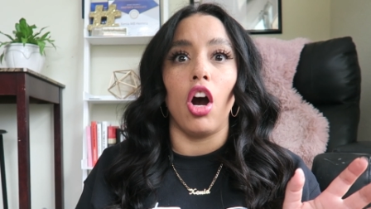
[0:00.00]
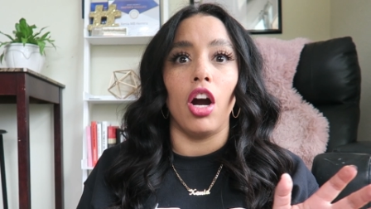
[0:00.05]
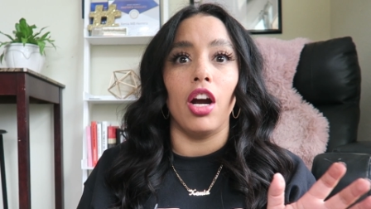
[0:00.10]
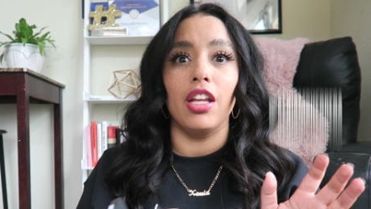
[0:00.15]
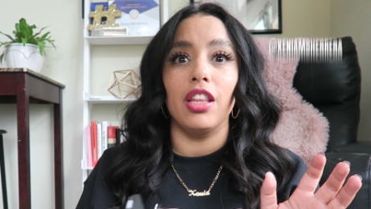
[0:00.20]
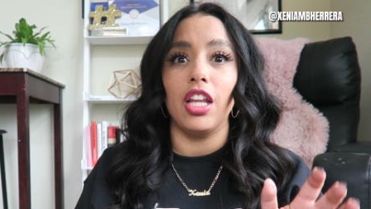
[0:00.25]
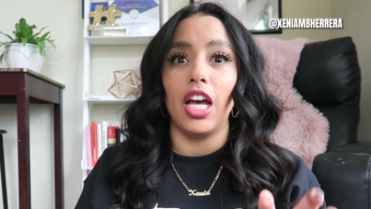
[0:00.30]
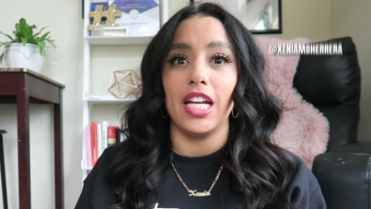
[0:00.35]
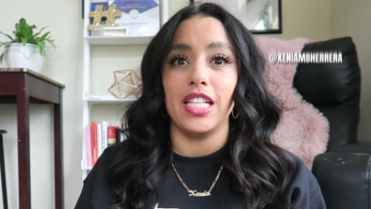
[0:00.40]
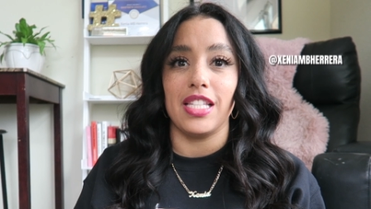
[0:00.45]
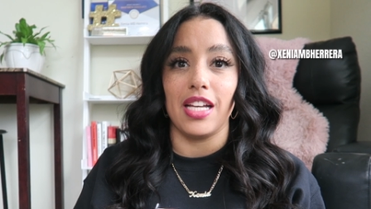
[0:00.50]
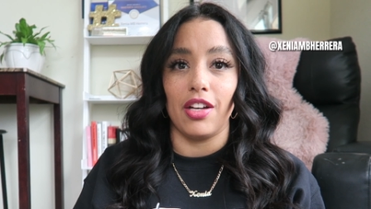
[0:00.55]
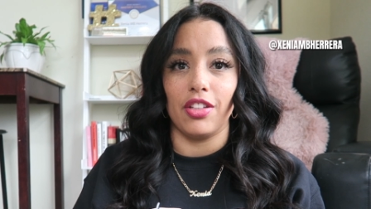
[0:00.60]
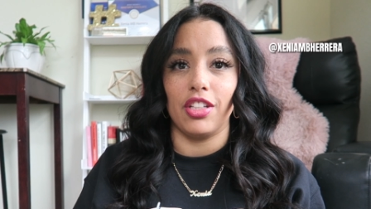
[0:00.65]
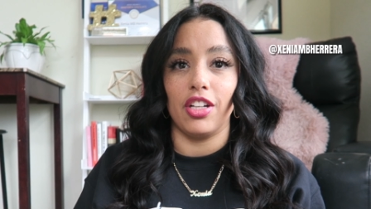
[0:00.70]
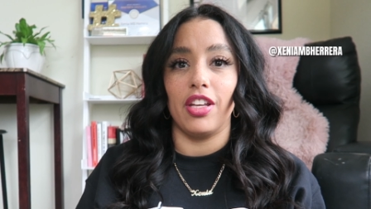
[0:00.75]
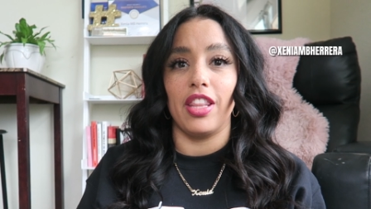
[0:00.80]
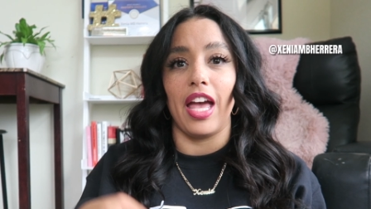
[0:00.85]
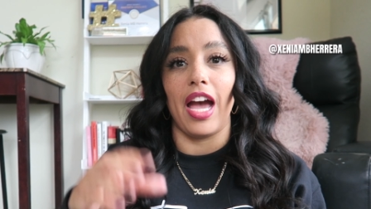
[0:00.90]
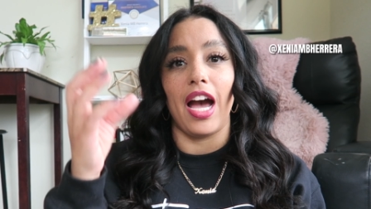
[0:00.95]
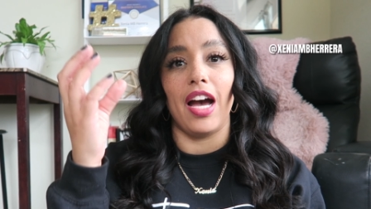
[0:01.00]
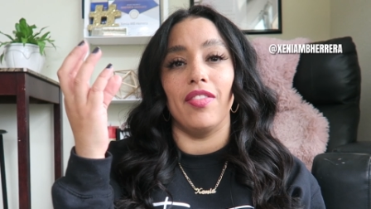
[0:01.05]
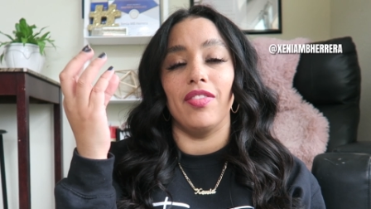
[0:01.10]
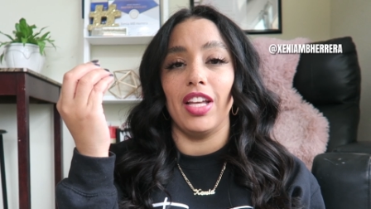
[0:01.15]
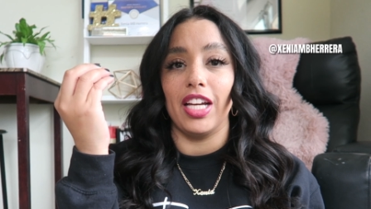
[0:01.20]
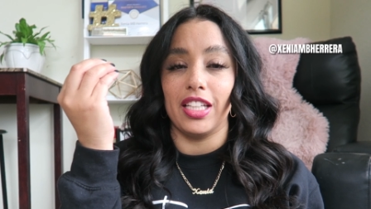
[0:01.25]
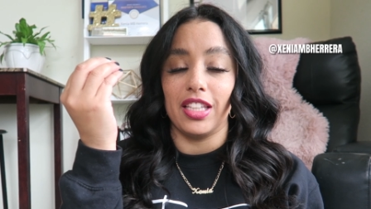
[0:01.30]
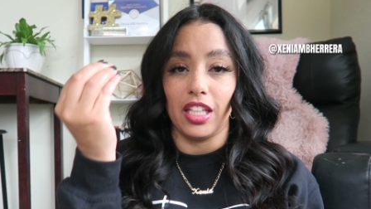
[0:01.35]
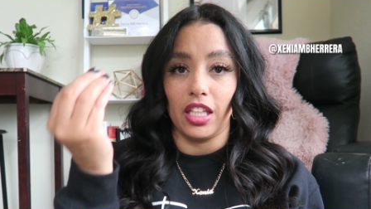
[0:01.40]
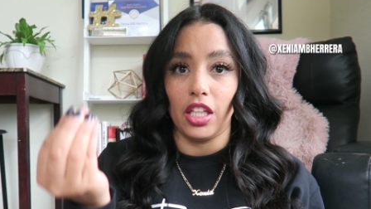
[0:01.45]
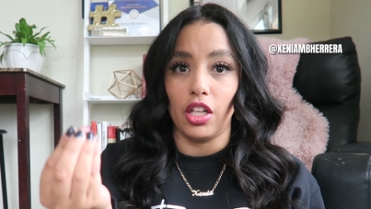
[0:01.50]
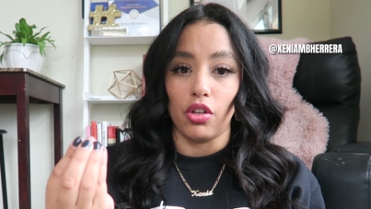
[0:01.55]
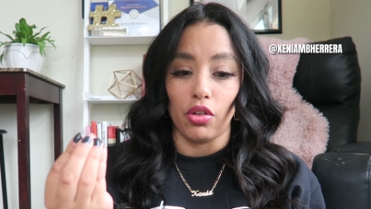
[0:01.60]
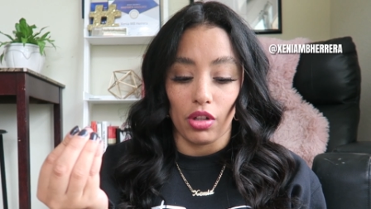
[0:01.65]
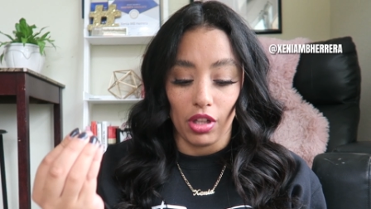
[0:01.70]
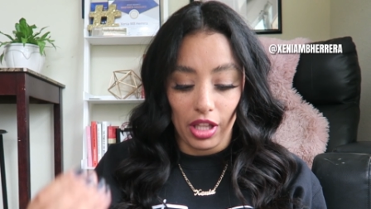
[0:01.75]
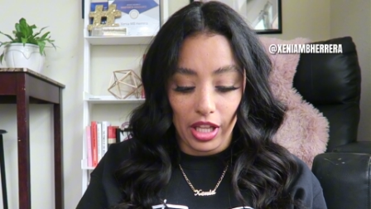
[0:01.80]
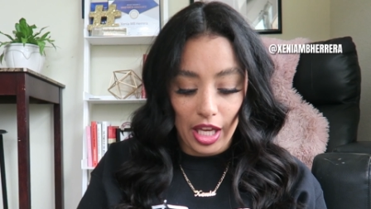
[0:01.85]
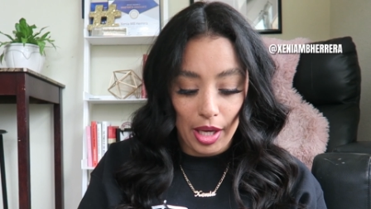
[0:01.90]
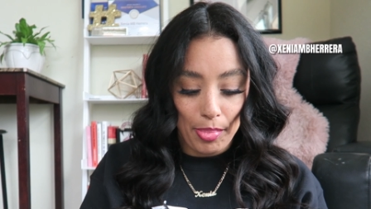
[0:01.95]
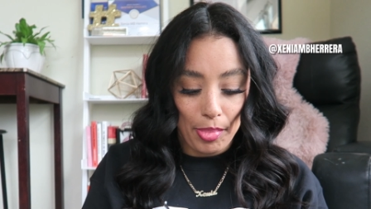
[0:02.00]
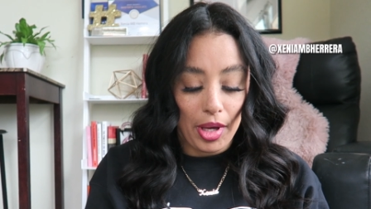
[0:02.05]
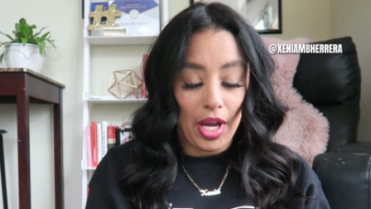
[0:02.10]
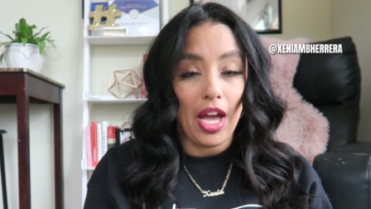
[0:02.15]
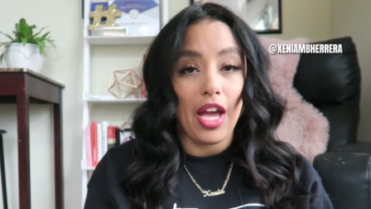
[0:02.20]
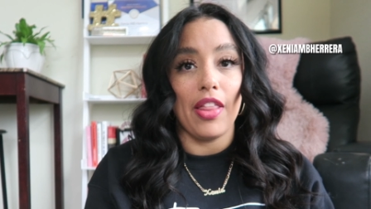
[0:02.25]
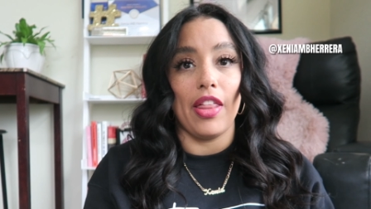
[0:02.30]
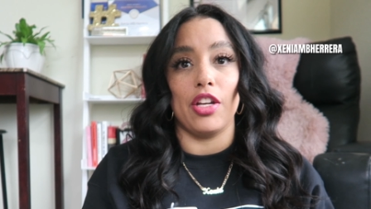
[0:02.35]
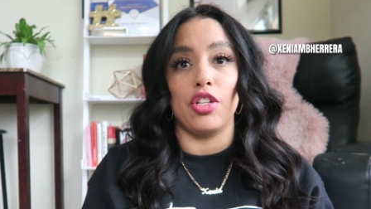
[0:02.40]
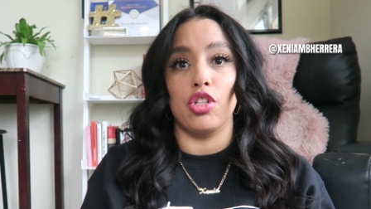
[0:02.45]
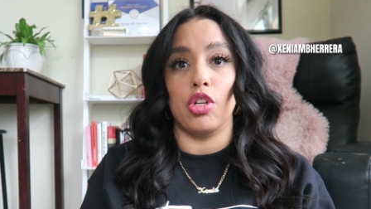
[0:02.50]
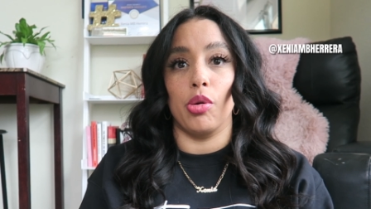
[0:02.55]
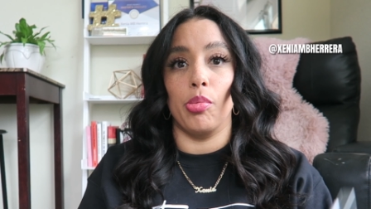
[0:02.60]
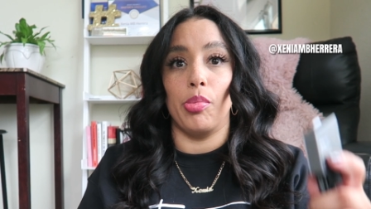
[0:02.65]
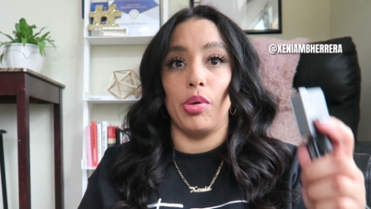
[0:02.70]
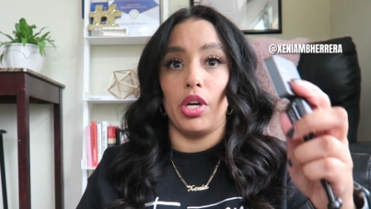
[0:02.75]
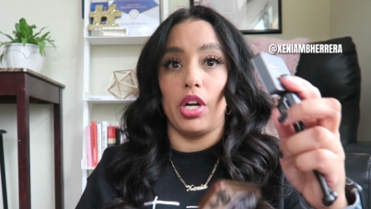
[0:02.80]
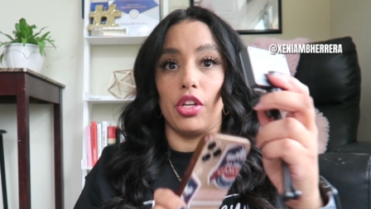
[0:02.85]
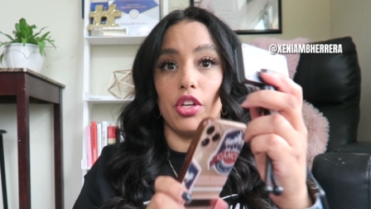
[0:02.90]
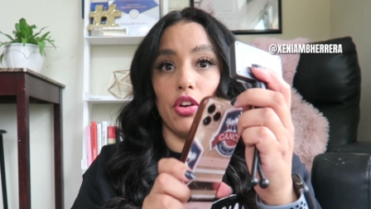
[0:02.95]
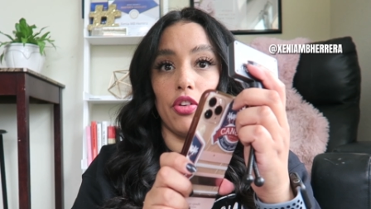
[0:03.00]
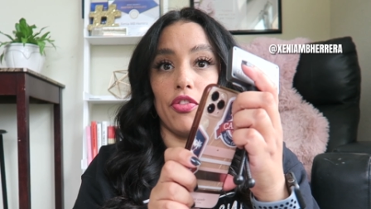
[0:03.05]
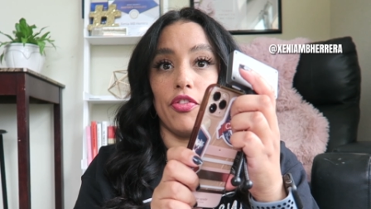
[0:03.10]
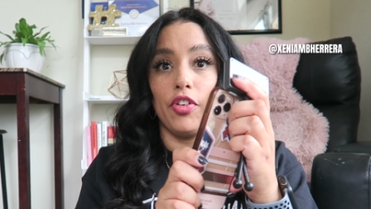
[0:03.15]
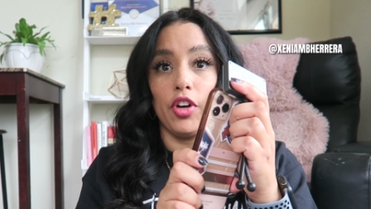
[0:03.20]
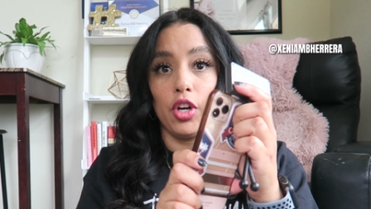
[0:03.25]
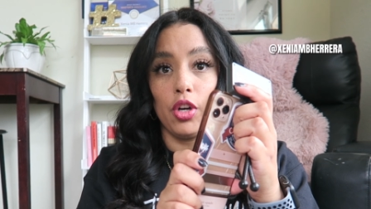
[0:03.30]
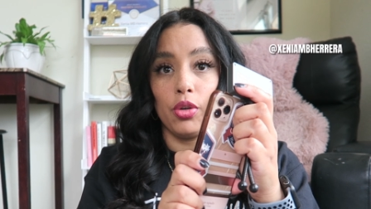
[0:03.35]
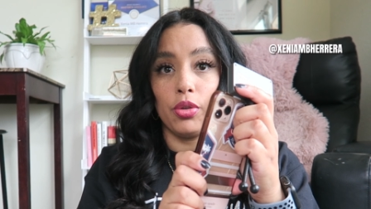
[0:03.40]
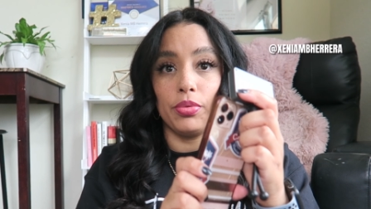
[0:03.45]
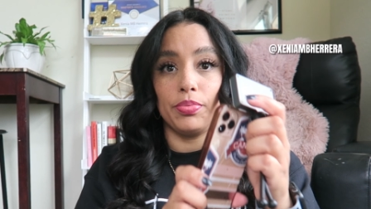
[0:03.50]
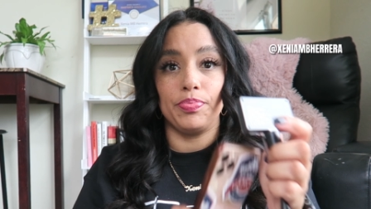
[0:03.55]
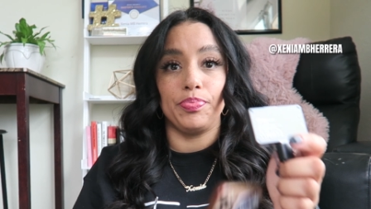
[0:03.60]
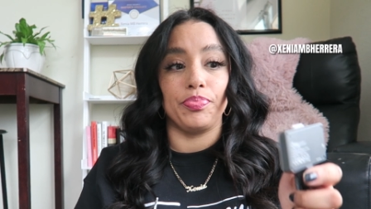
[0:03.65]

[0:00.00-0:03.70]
are lights out there that have like the little clip that you can put on your phone.